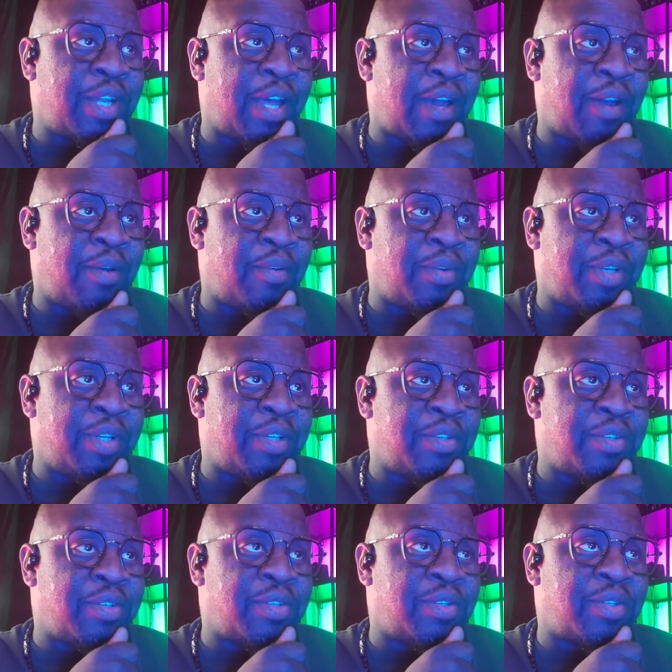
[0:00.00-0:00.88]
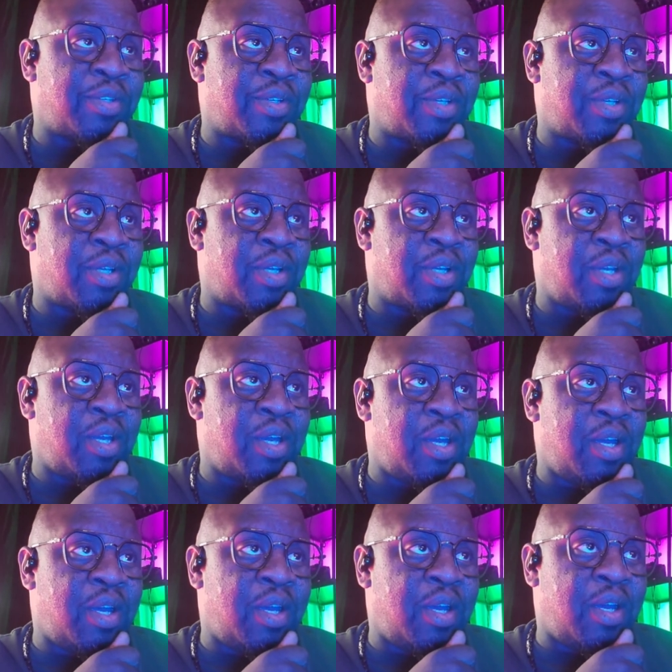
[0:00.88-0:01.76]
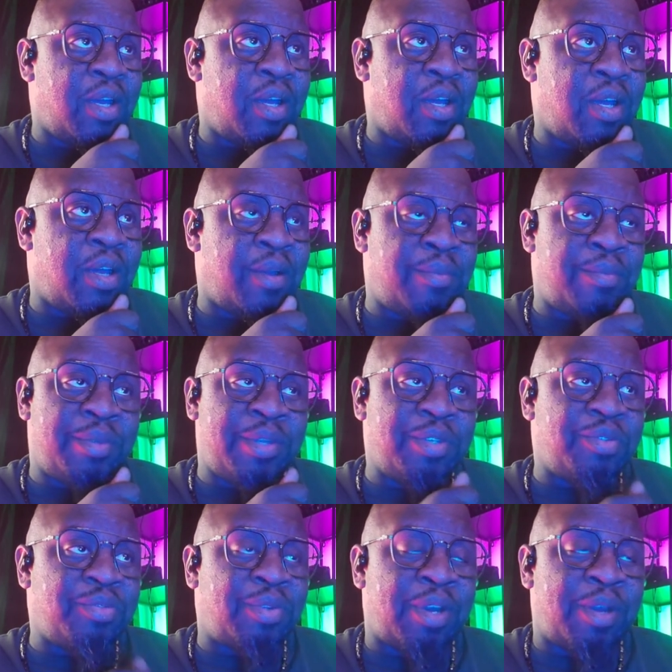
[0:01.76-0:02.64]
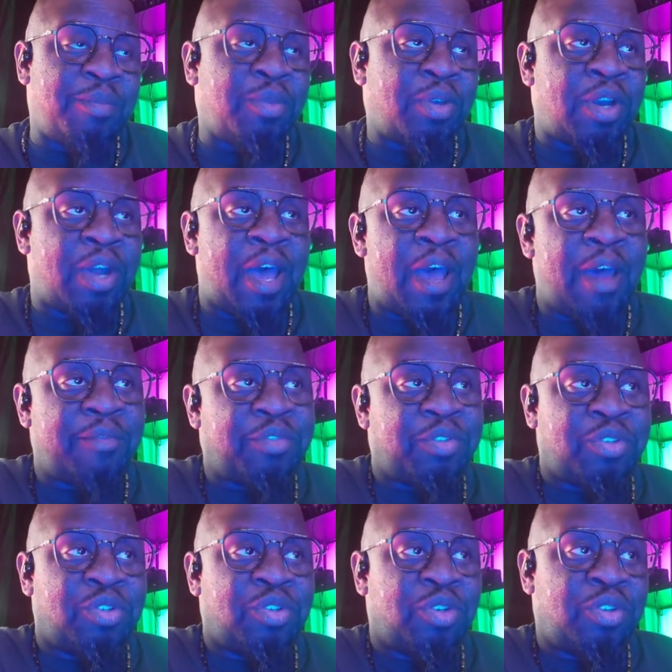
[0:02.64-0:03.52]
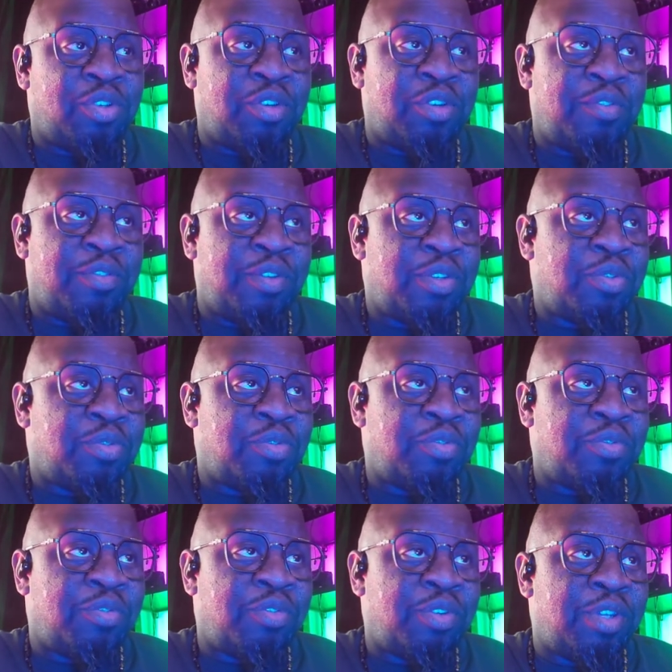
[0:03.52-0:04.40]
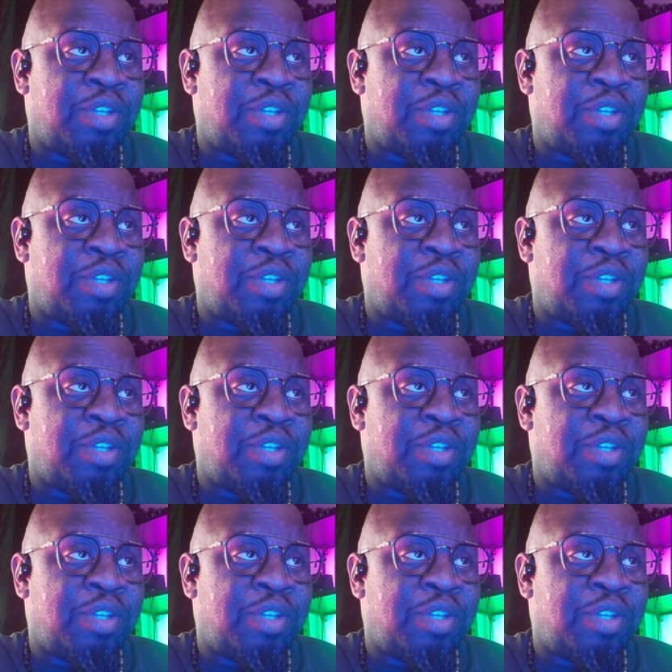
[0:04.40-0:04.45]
loudness. This one, I'm going to have to show you a visual for